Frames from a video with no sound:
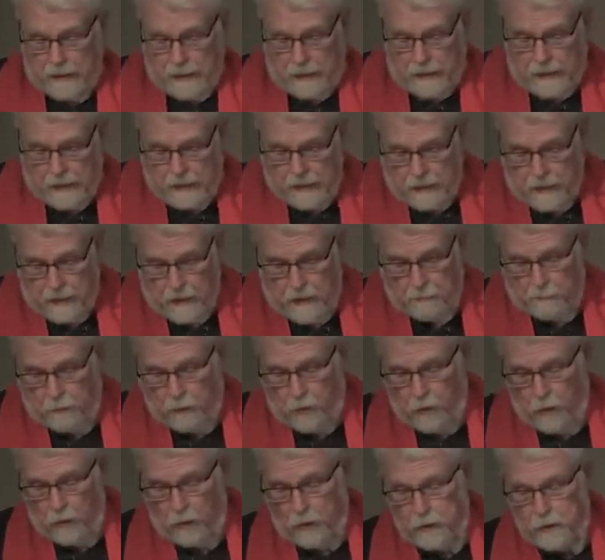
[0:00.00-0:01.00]
ended up
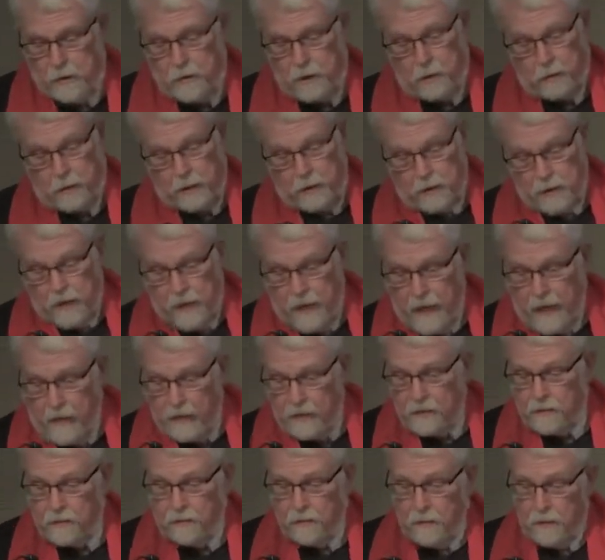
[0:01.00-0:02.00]
going to his
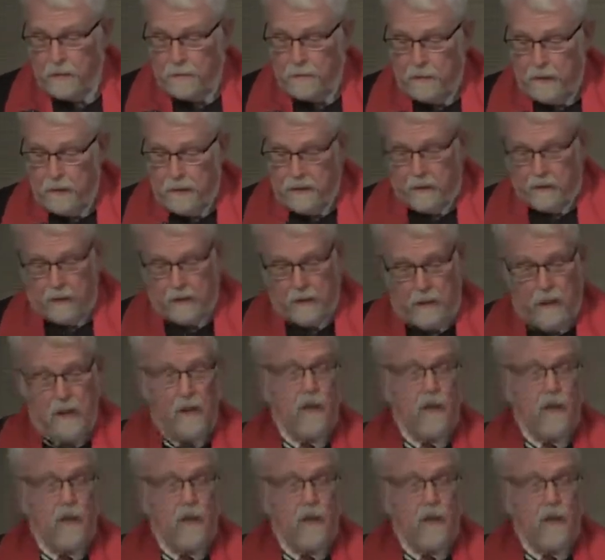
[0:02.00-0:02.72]
house for a meal.